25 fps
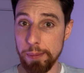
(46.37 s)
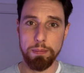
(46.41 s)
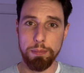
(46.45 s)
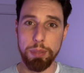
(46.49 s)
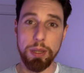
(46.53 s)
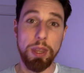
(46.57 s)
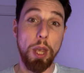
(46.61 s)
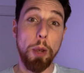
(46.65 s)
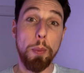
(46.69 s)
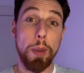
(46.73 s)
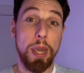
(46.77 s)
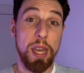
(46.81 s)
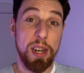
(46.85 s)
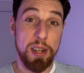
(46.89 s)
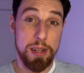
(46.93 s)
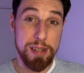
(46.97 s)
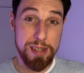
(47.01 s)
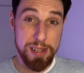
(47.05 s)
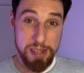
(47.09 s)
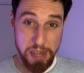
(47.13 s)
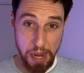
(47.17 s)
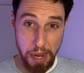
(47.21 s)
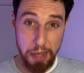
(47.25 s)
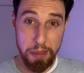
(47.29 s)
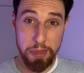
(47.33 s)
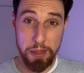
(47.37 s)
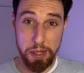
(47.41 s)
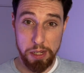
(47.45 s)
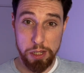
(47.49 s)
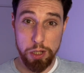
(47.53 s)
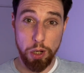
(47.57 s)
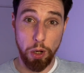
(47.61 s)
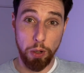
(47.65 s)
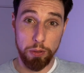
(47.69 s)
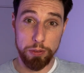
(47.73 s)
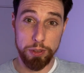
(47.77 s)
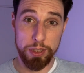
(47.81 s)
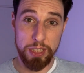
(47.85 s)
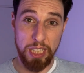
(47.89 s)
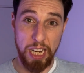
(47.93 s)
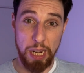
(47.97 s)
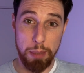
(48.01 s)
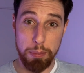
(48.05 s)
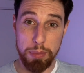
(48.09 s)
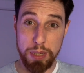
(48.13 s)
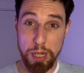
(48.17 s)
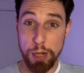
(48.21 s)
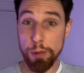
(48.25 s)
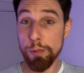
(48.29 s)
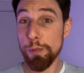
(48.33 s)
But though we understand this
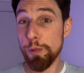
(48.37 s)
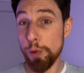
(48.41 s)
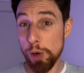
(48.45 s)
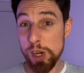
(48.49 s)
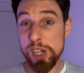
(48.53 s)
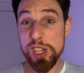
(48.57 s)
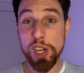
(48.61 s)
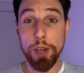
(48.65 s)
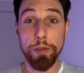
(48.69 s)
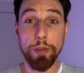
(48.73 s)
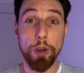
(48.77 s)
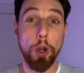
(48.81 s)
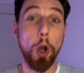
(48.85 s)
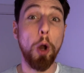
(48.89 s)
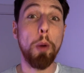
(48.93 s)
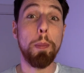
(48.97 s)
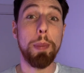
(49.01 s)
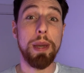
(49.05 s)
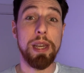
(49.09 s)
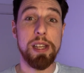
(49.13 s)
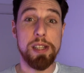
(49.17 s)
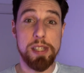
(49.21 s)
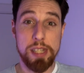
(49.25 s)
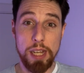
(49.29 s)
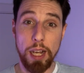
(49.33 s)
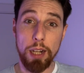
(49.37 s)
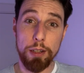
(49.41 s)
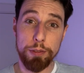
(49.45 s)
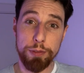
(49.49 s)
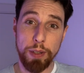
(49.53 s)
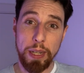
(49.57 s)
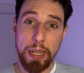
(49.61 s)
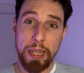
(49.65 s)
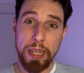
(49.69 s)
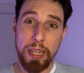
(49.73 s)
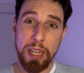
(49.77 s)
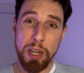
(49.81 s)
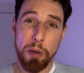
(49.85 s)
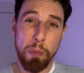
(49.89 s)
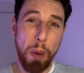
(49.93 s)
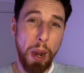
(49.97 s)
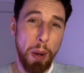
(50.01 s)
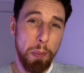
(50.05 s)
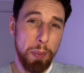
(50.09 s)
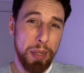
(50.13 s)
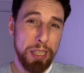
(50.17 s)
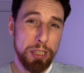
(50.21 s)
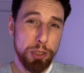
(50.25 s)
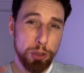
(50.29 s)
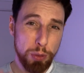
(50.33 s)
concept in voiceover copy itself, when
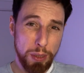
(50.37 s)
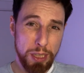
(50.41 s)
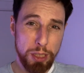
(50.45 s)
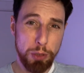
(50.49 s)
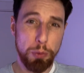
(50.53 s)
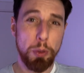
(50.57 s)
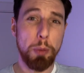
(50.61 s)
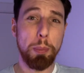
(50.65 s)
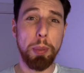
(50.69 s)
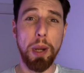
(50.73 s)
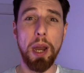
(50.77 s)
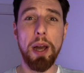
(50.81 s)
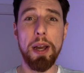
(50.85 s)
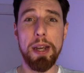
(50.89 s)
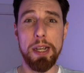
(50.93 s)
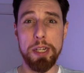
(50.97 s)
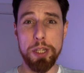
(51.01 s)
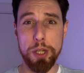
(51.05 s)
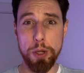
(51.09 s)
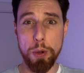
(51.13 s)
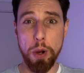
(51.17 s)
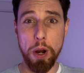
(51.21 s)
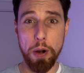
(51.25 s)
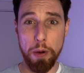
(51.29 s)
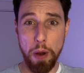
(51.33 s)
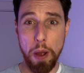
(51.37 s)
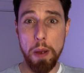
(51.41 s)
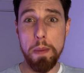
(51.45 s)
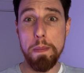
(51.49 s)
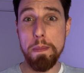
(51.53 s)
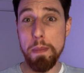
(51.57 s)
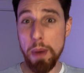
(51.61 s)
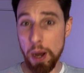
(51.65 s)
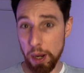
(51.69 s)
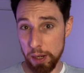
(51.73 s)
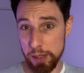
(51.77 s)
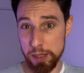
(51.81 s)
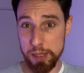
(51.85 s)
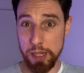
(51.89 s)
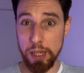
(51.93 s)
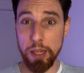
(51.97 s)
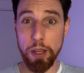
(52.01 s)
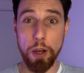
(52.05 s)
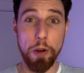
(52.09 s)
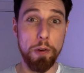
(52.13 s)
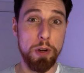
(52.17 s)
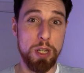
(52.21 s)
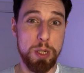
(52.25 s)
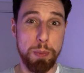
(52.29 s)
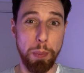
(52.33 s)
we try to apply it to our own marketing
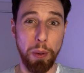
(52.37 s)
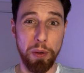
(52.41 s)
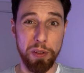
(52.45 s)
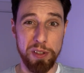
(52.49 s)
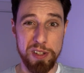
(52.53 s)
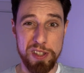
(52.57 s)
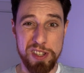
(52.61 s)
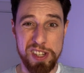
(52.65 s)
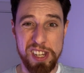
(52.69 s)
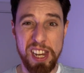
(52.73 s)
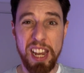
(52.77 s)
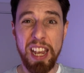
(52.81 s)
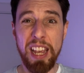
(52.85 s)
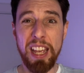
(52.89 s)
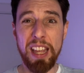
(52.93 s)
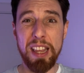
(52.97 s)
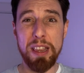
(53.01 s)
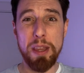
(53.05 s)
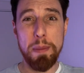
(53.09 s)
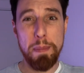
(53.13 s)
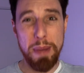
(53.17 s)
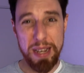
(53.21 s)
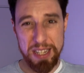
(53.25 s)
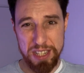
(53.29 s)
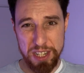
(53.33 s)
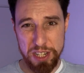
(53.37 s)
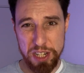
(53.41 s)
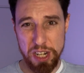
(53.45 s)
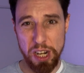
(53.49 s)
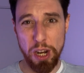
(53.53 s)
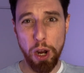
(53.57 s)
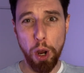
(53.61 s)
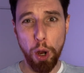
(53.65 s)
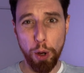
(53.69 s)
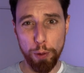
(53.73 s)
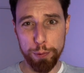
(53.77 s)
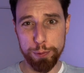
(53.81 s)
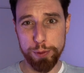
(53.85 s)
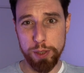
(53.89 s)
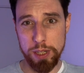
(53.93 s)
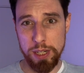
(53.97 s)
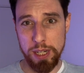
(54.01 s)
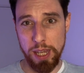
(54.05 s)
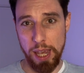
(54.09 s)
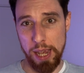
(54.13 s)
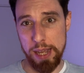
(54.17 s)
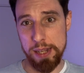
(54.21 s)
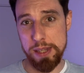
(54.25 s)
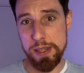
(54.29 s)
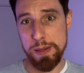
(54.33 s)
correspondence, the messaging often
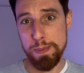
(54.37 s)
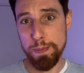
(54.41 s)
gets